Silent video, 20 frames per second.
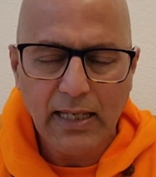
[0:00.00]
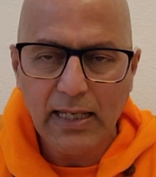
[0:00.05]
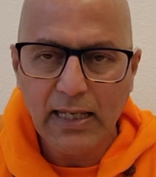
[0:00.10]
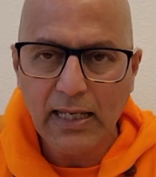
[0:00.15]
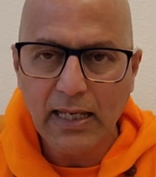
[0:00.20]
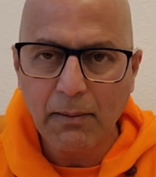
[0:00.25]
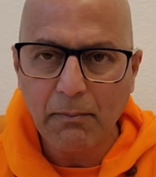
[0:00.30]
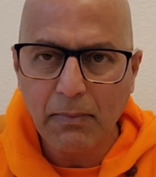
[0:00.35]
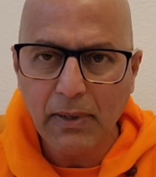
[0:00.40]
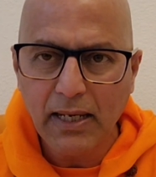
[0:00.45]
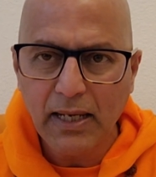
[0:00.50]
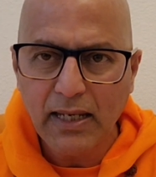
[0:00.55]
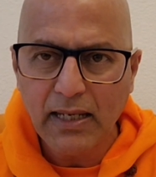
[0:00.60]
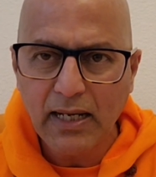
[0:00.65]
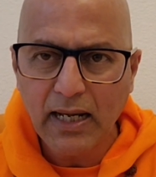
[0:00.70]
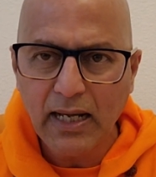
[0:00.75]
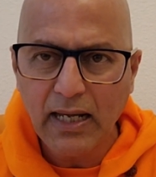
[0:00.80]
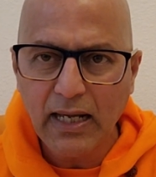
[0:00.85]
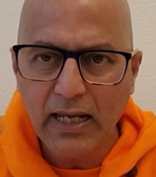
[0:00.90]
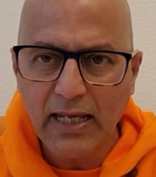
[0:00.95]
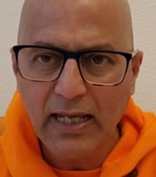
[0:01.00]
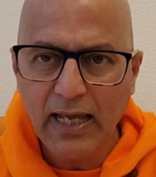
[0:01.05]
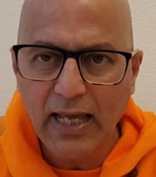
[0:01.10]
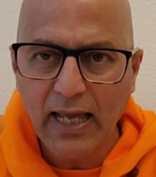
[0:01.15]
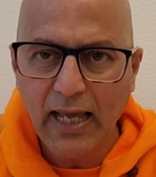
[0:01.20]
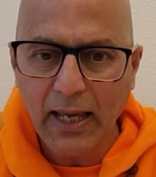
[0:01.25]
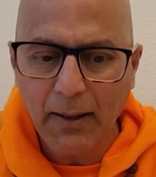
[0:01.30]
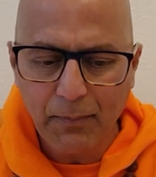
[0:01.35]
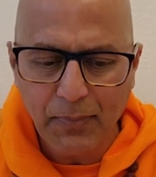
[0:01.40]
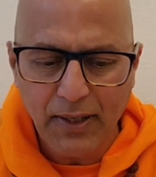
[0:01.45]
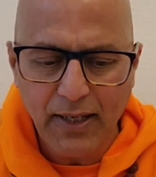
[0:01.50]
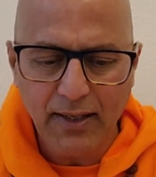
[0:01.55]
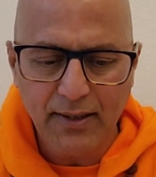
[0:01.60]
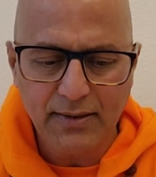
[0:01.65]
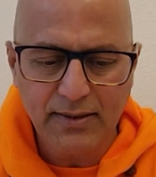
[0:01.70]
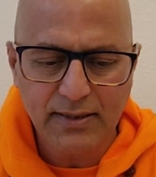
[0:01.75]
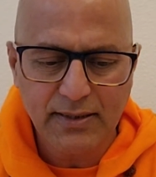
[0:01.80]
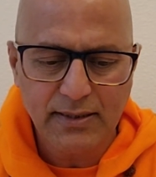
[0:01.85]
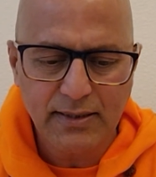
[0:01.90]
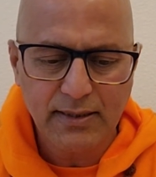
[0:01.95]
immediately
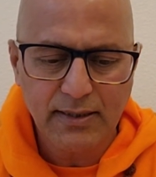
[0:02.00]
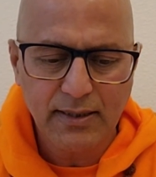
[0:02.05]
appears,